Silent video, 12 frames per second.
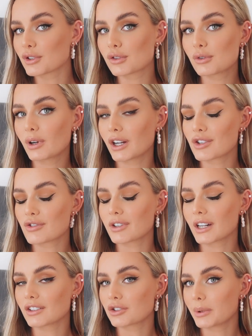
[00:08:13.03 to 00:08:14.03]

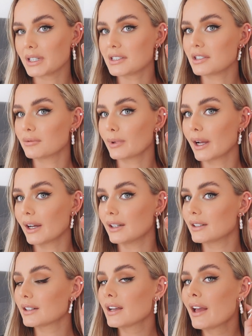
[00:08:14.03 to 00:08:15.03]
220
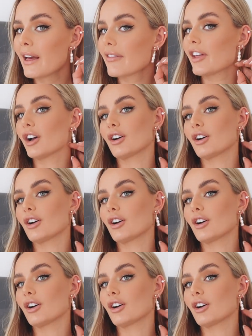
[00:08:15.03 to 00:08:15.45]
rand. They